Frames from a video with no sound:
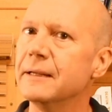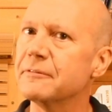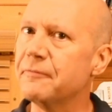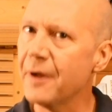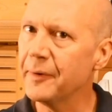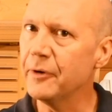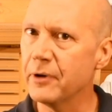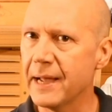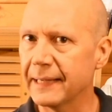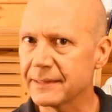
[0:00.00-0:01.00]
it's very
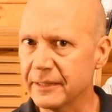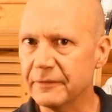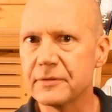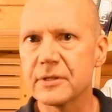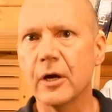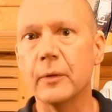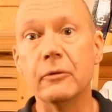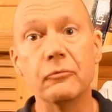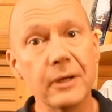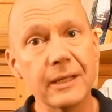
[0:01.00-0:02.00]
reactive, so
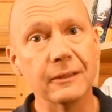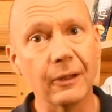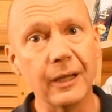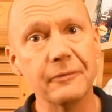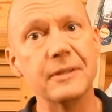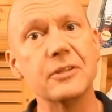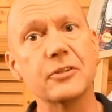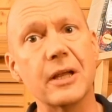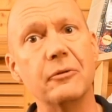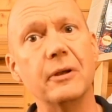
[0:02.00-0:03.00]
in real life it's
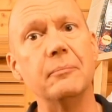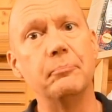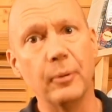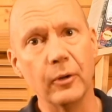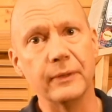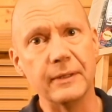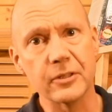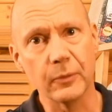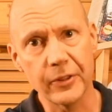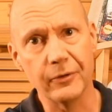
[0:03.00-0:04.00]
generally bonded
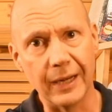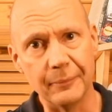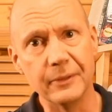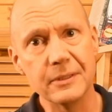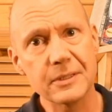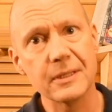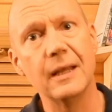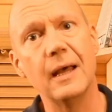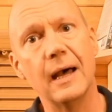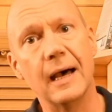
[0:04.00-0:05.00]
to other elements
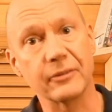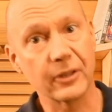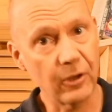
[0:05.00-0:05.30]
as a